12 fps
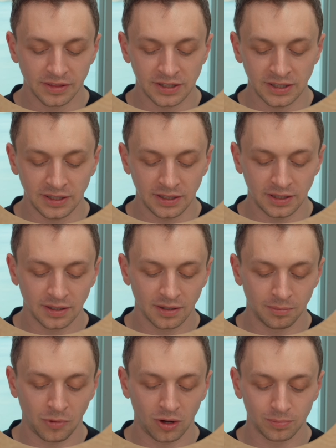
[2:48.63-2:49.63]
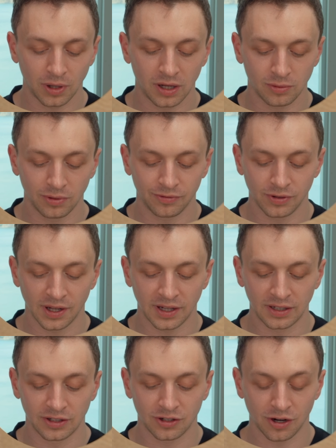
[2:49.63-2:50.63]
The Mont Blanc
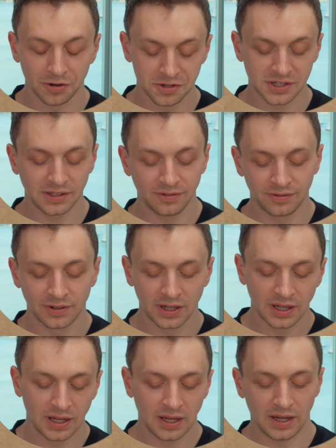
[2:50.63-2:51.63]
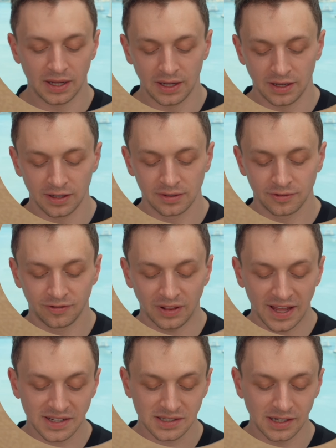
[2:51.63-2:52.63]
149 cursive uh,
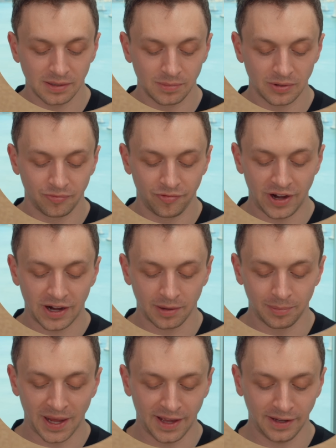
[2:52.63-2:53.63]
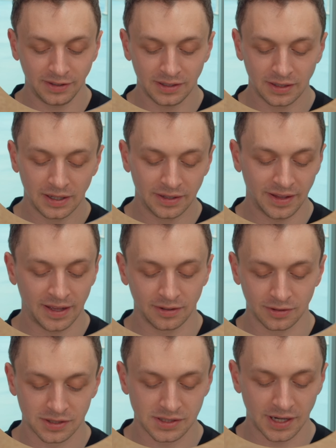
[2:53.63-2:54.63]
flex nib, very bad. That
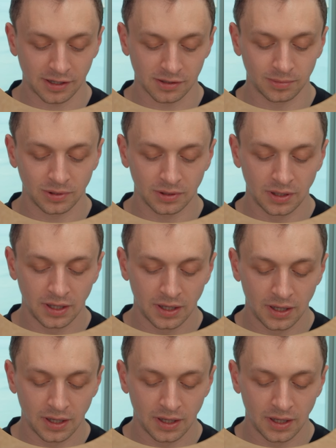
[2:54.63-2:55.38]
looks terrible.